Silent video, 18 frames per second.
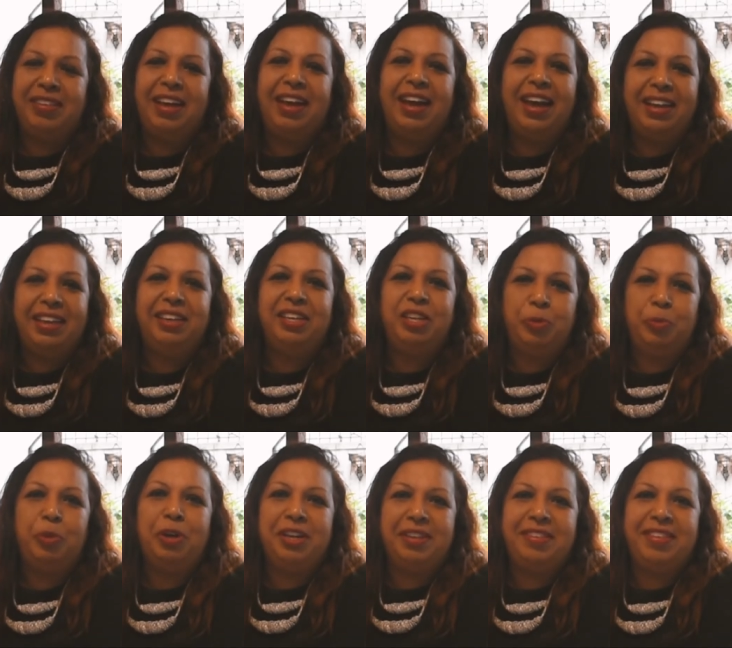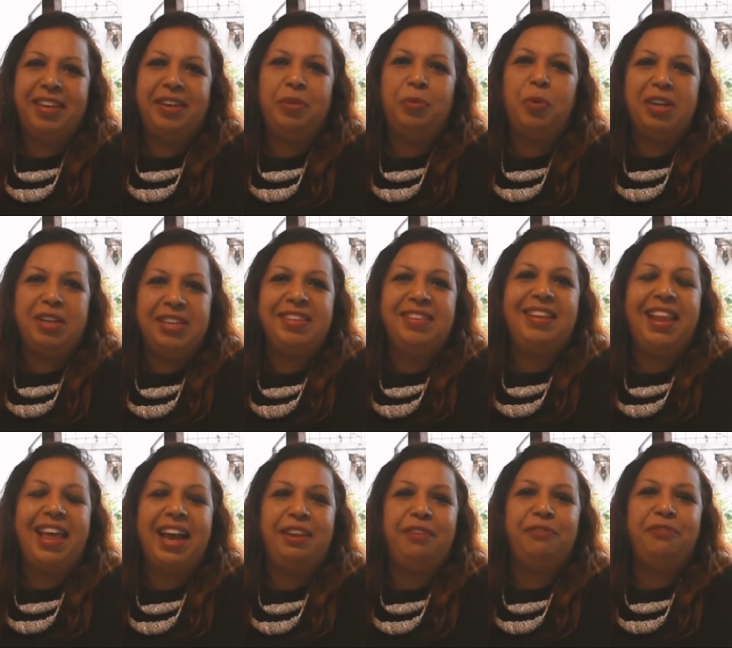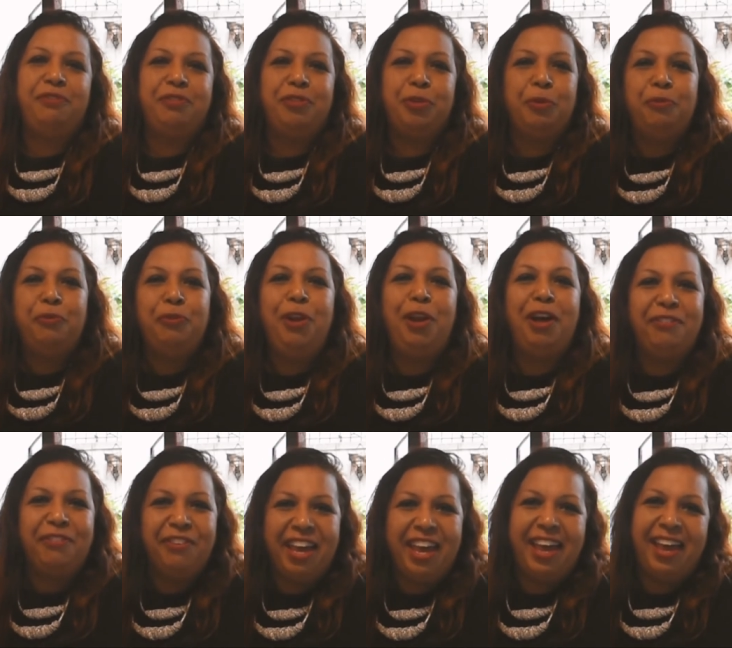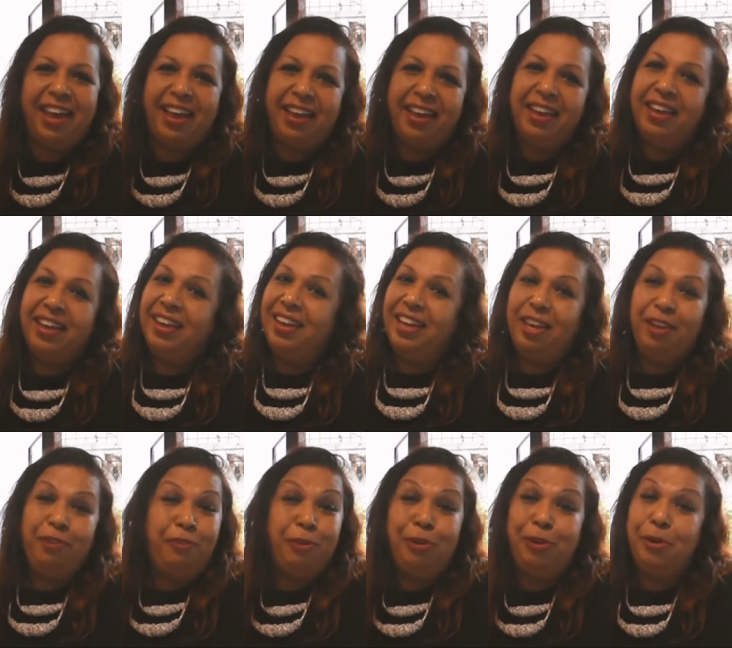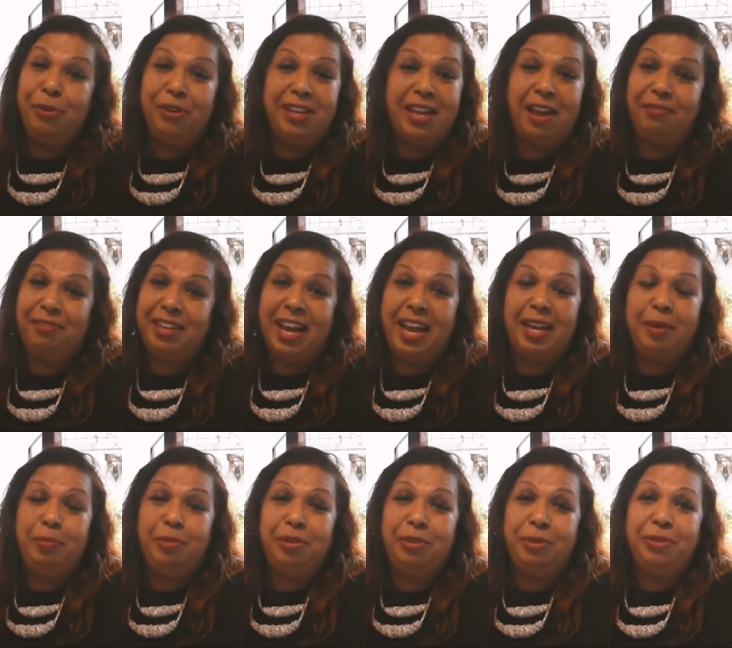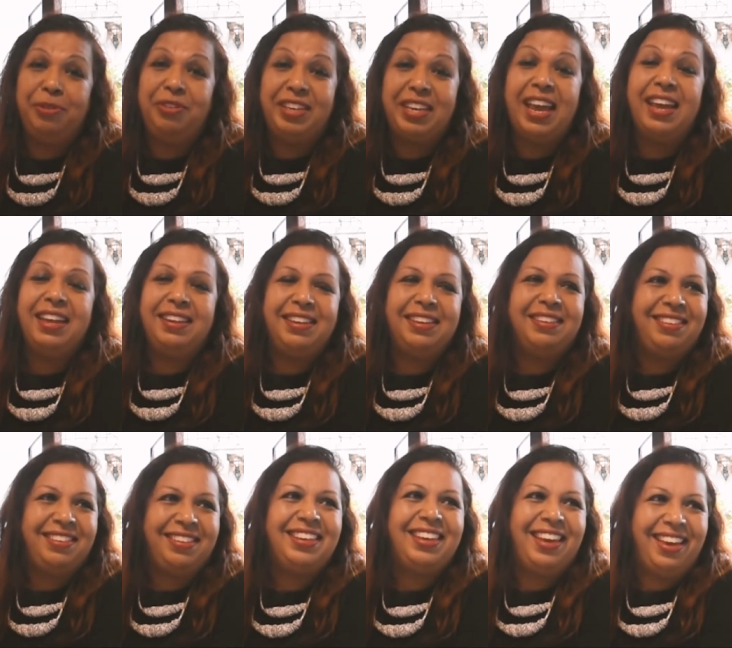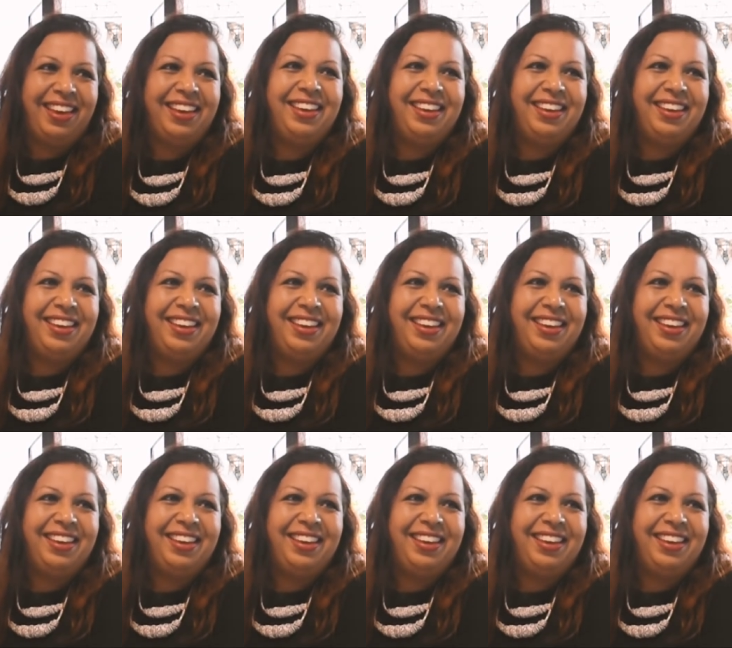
uh, Irish poet, said, "What is life so full of care if you don't have time to stand and stare?"